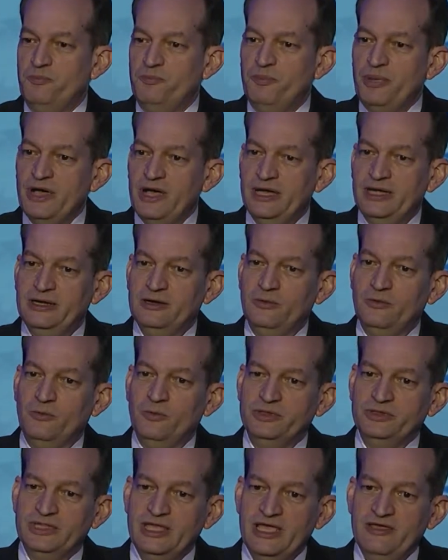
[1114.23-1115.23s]
But
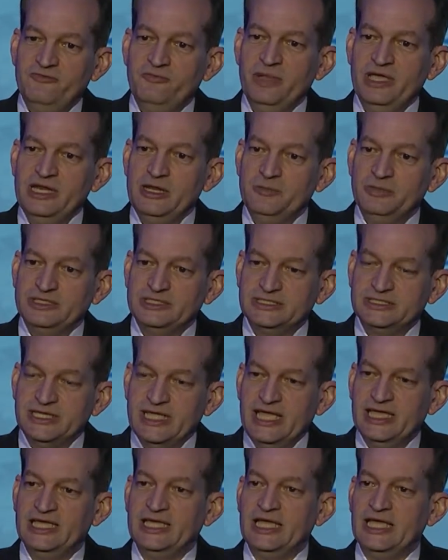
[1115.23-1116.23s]
when they've made a
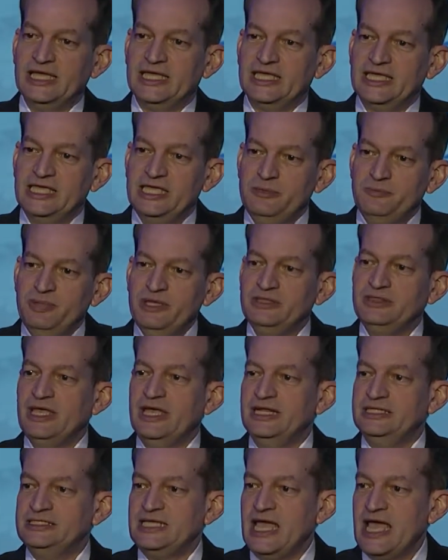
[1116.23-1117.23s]
mistake, keeping that
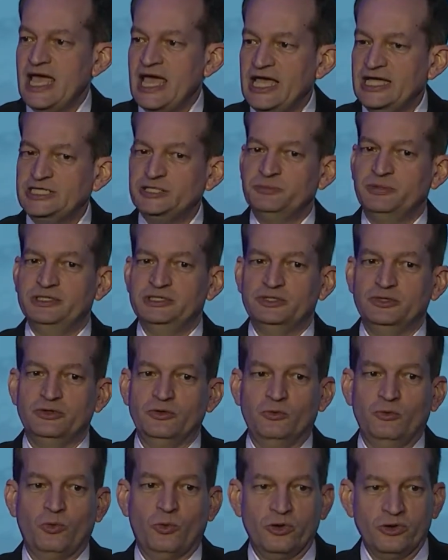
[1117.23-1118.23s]
attachment to the
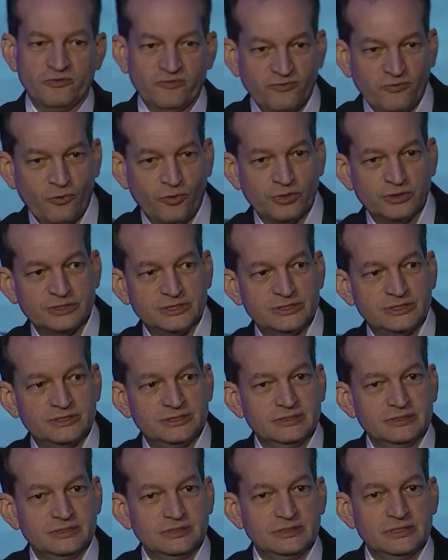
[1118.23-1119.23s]
workforce
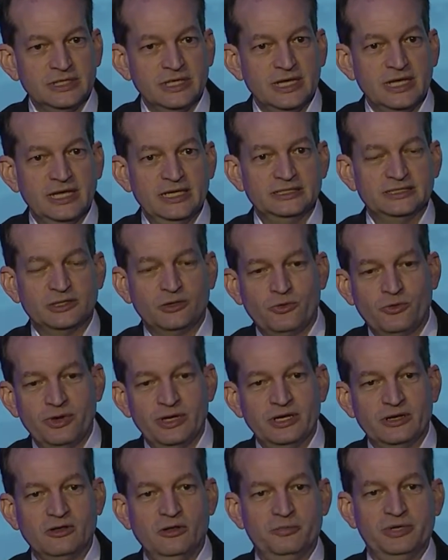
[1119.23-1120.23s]
is
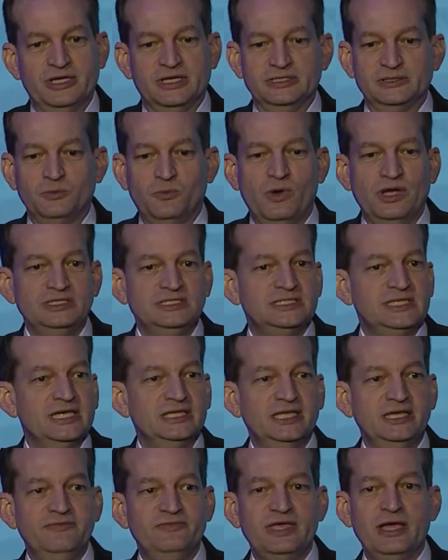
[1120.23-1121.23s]
critical, because once they
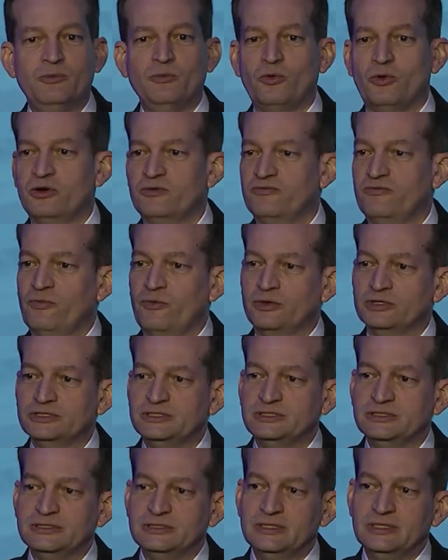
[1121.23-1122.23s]
leave that
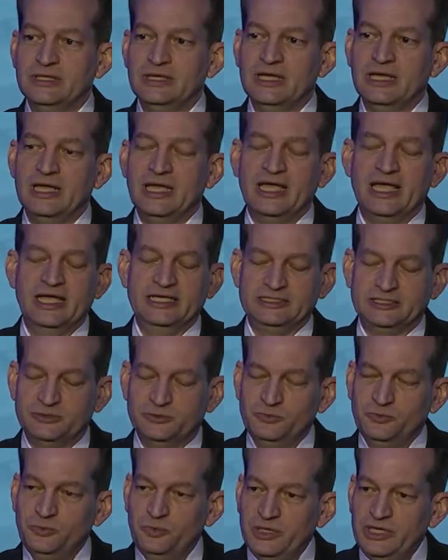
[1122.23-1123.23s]
workforce, it's
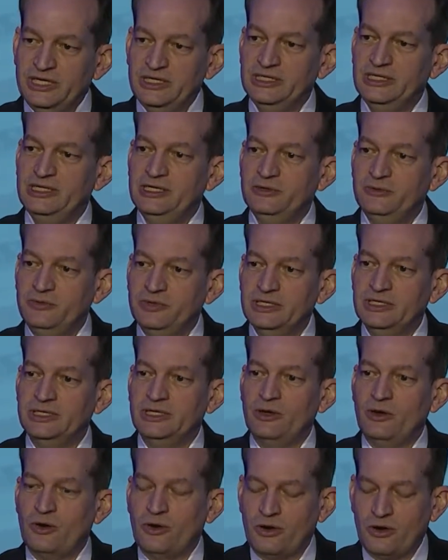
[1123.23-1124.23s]
really, really
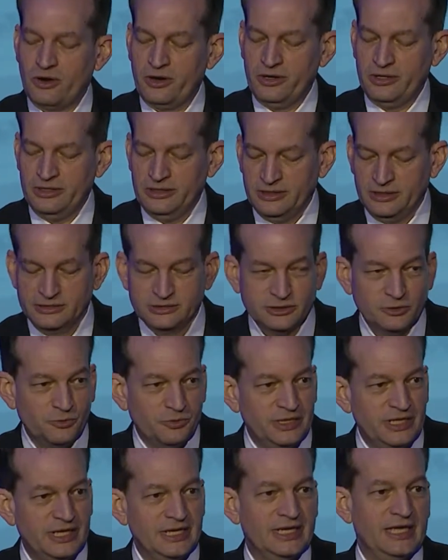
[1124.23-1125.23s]
hard to
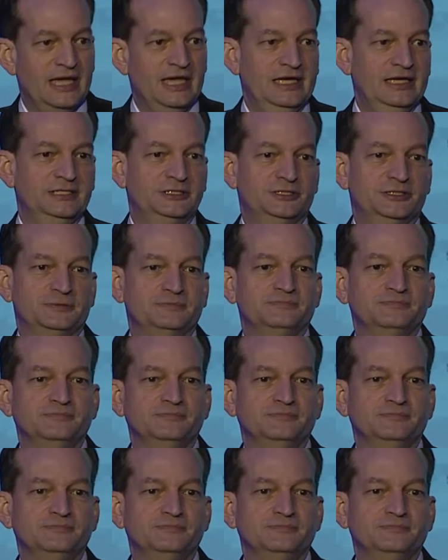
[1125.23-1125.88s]
re-engage.